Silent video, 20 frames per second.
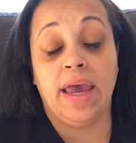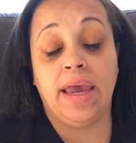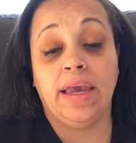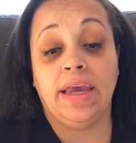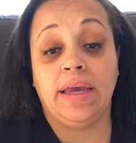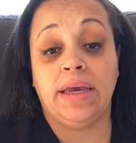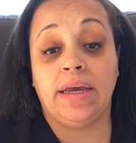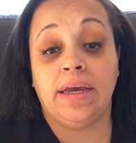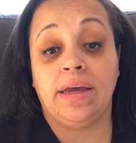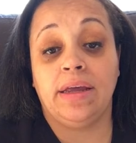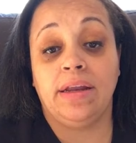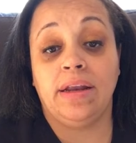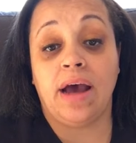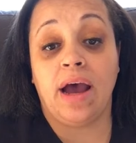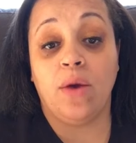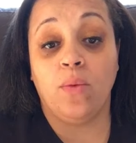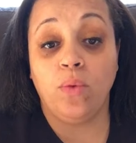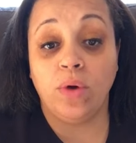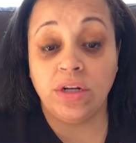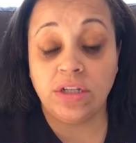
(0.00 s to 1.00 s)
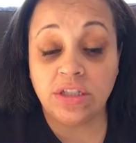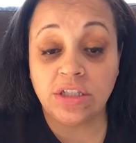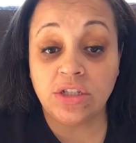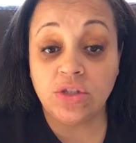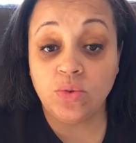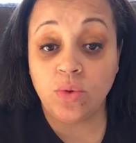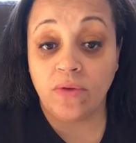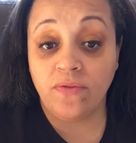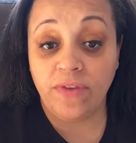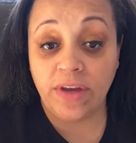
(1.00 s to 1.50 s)
and I wanted
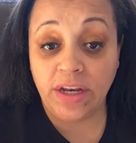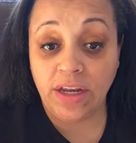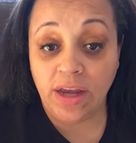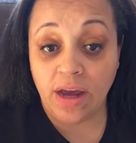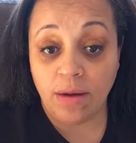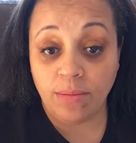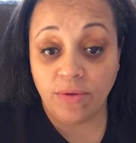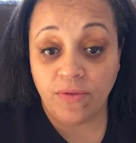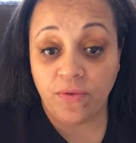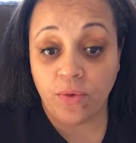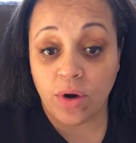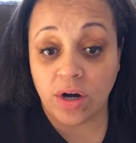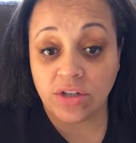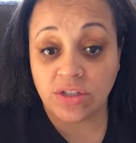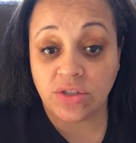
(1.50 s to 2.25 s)
to do a video before